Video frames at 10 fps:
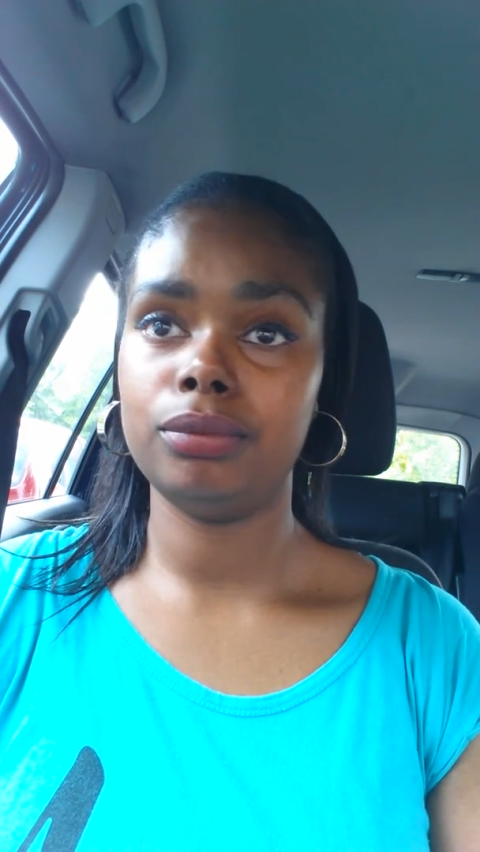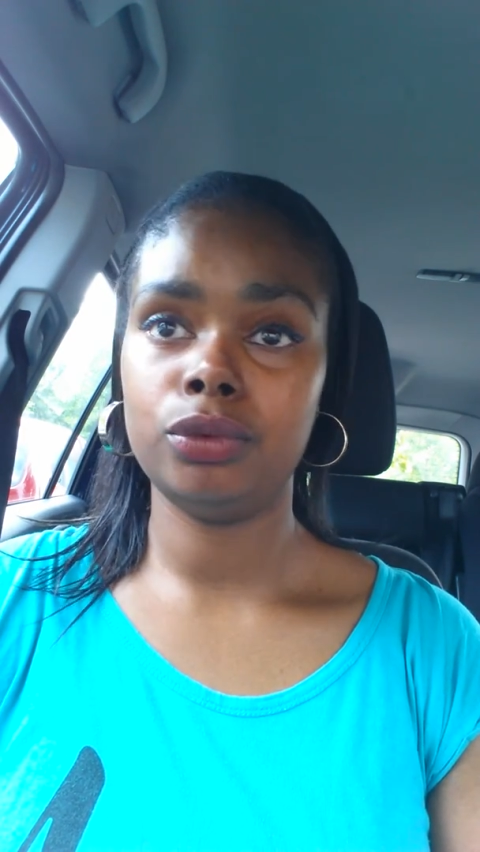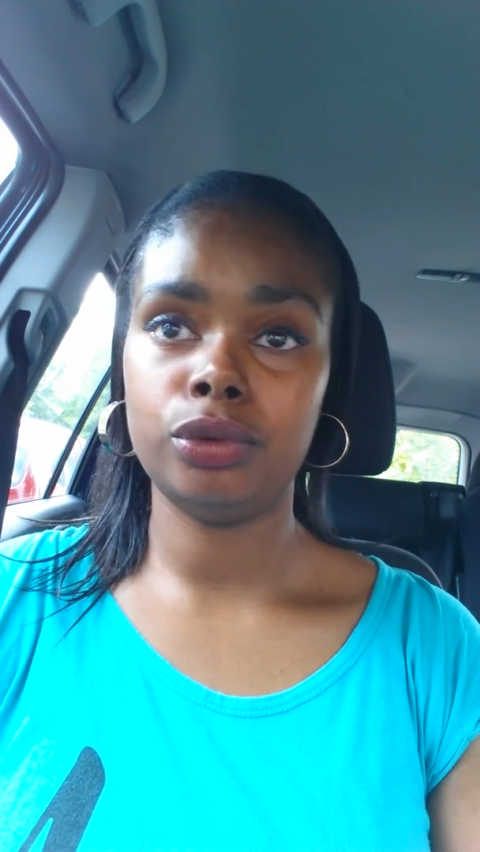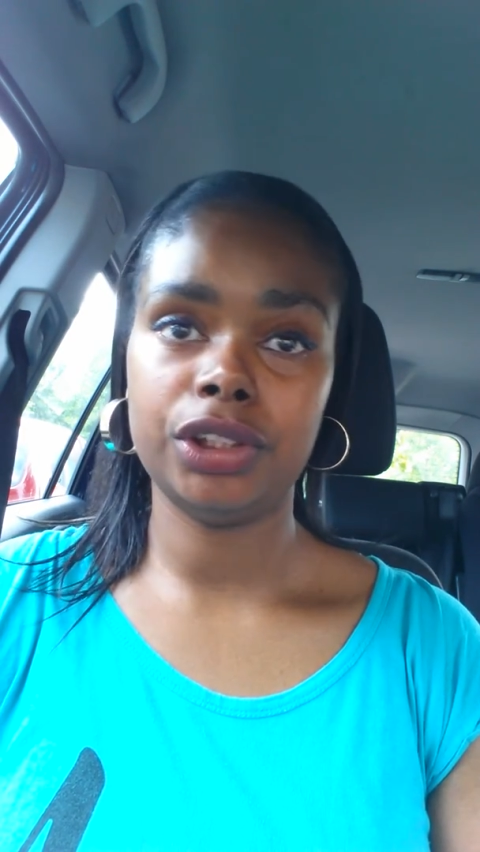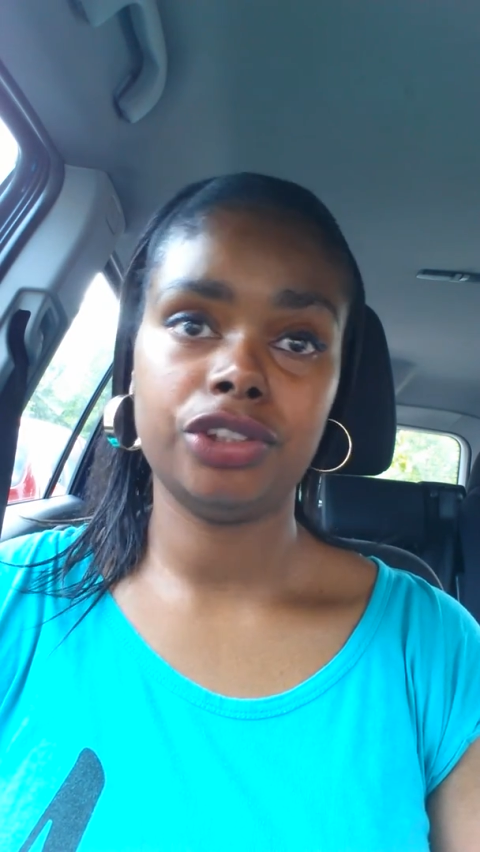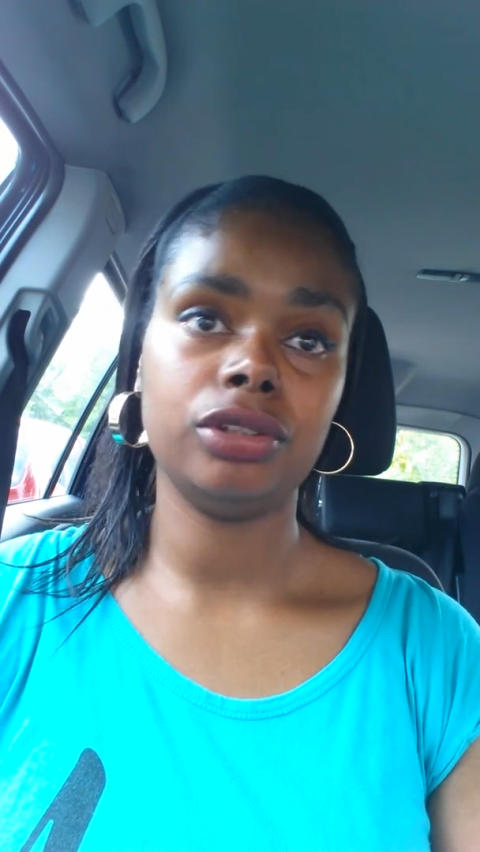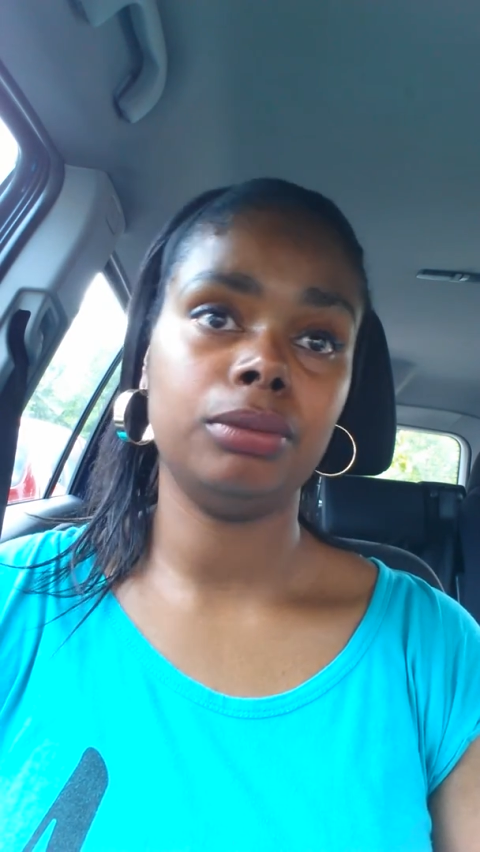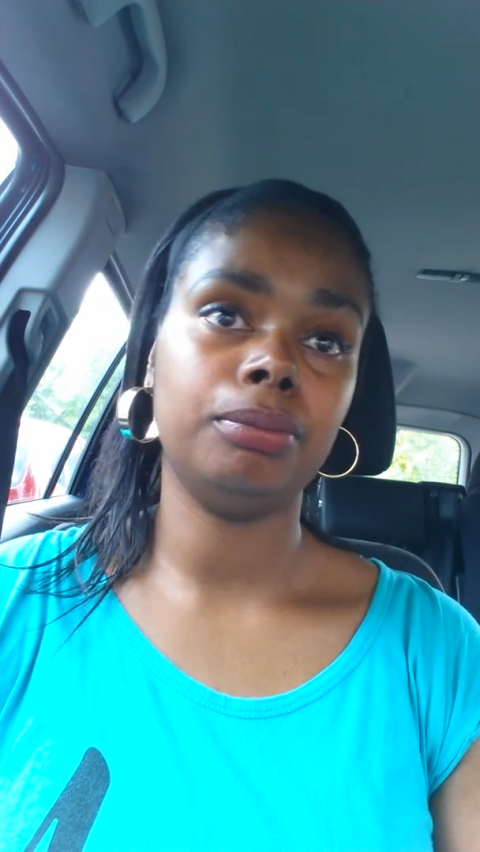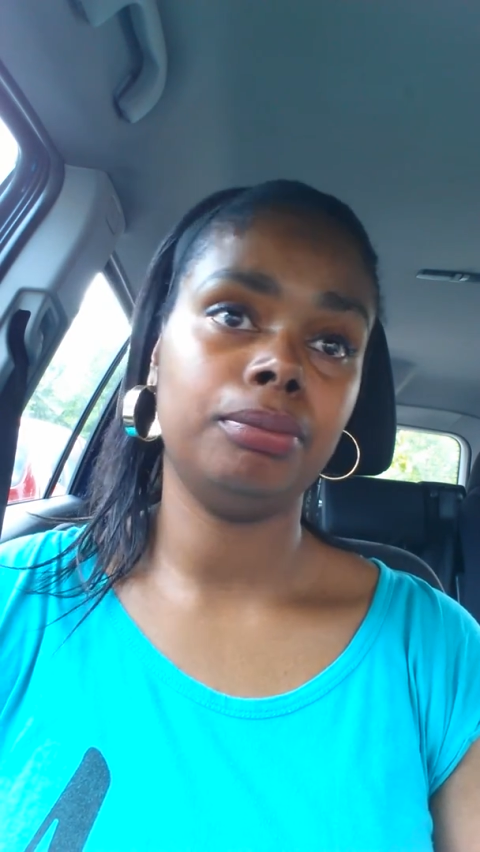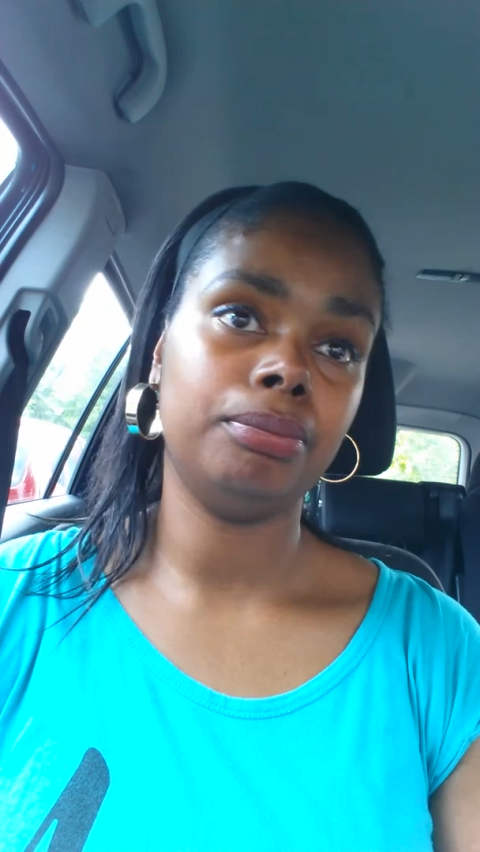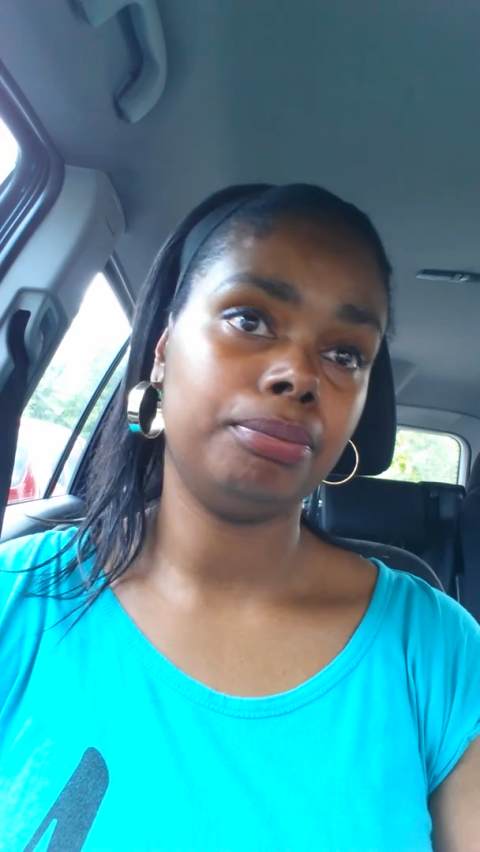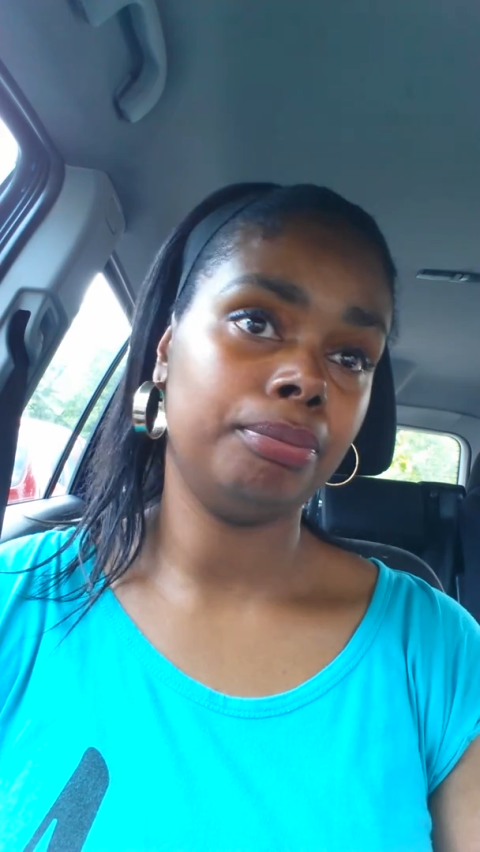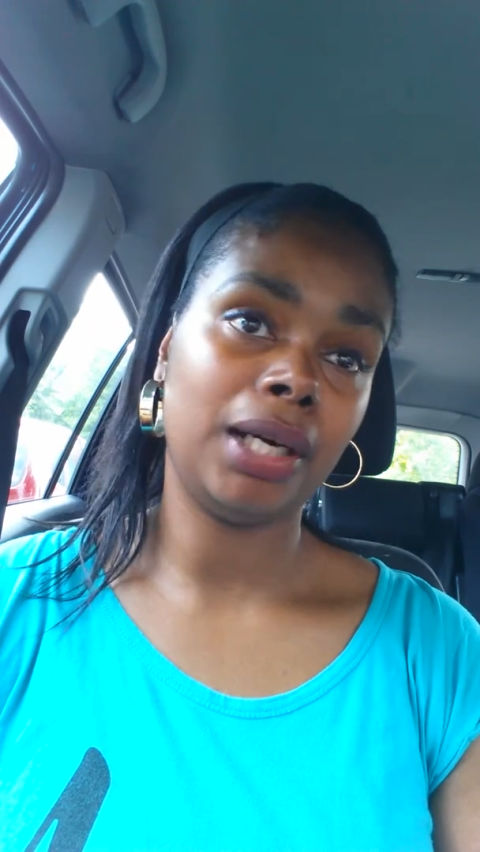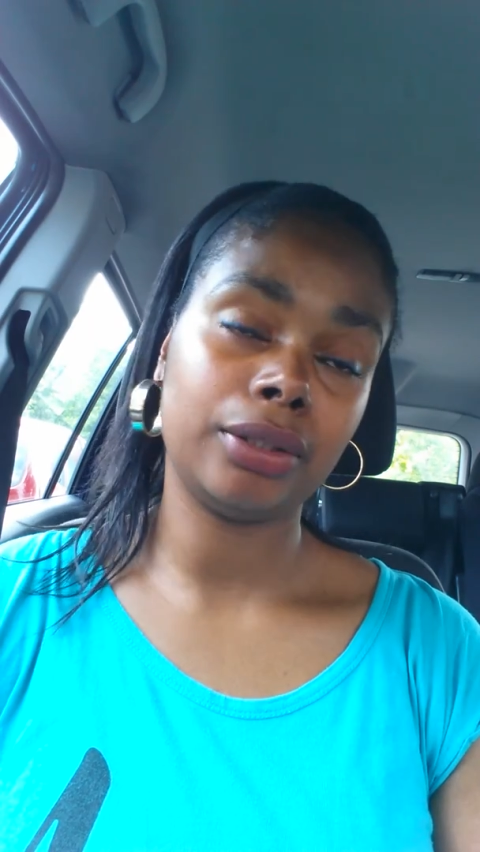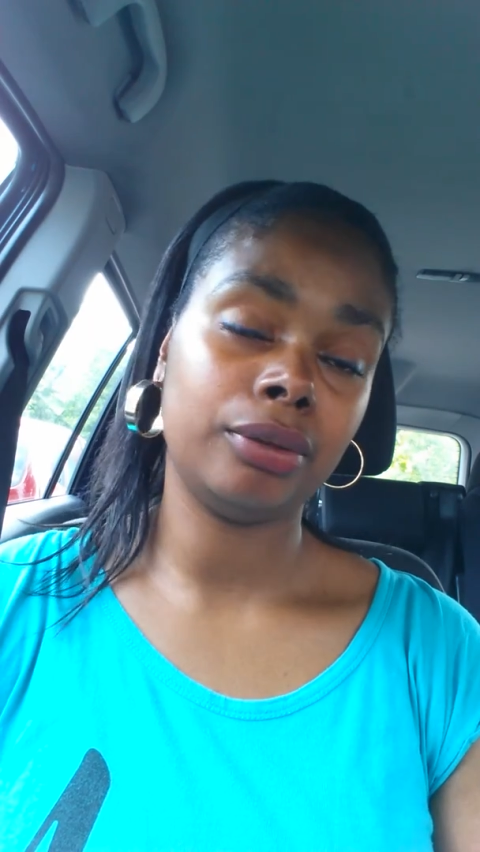racial
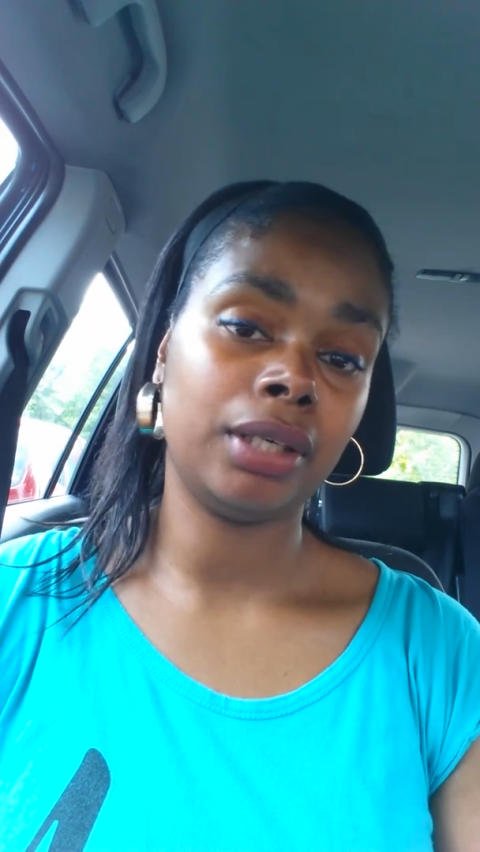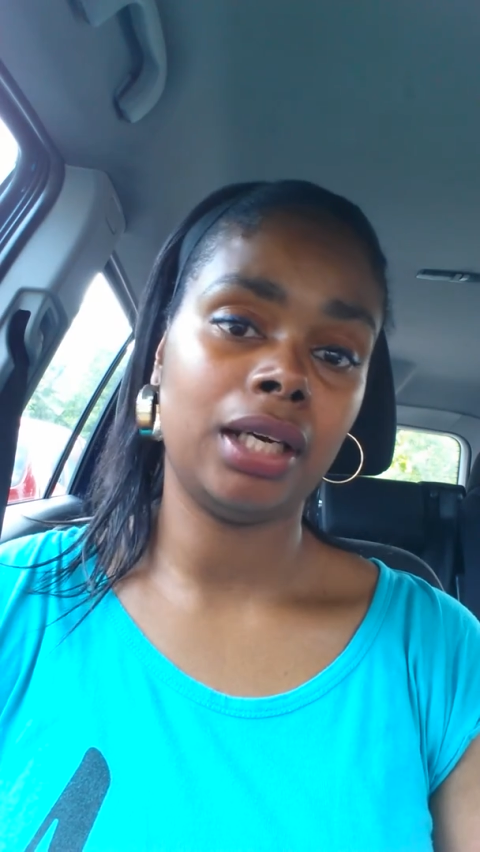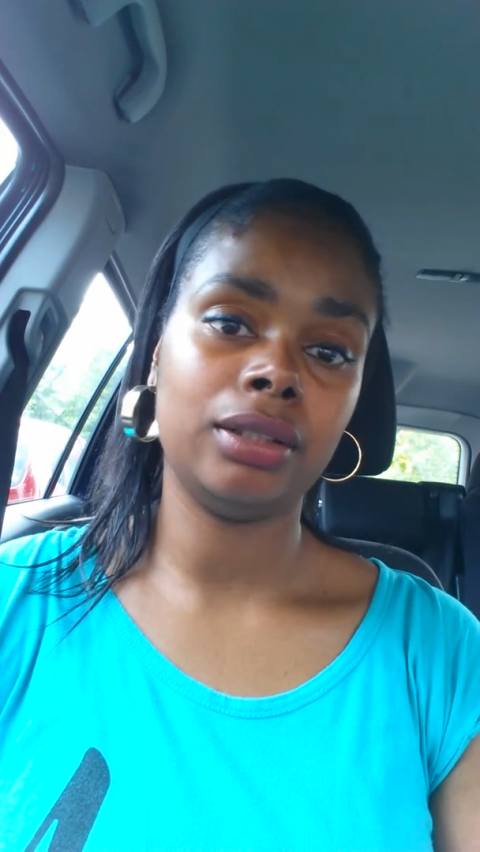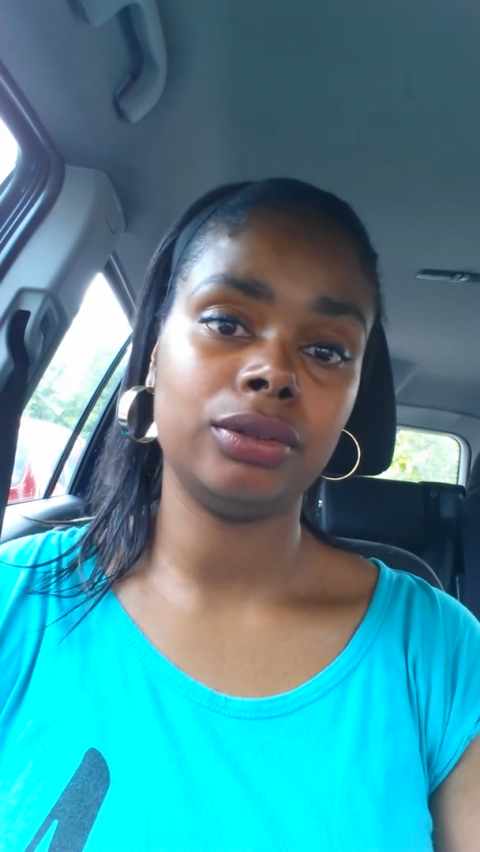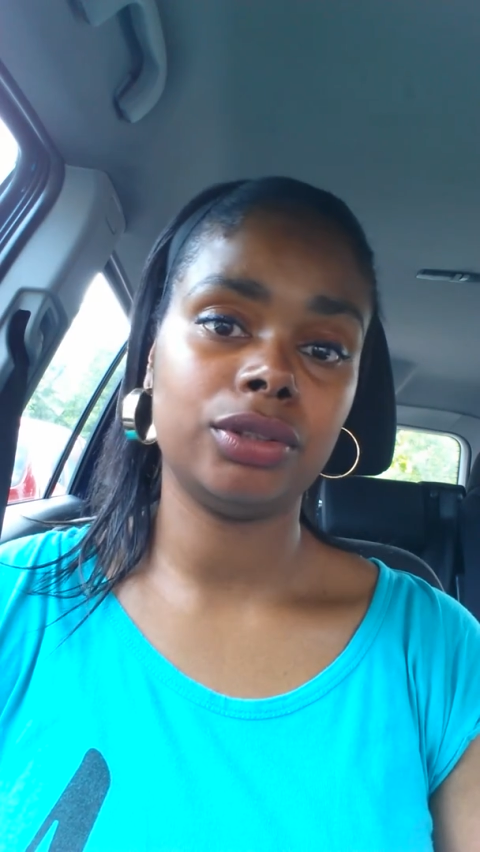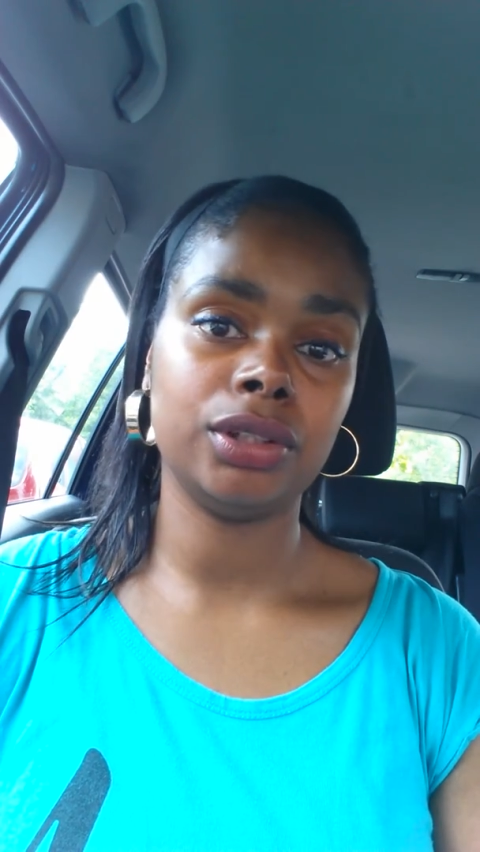backgrounds,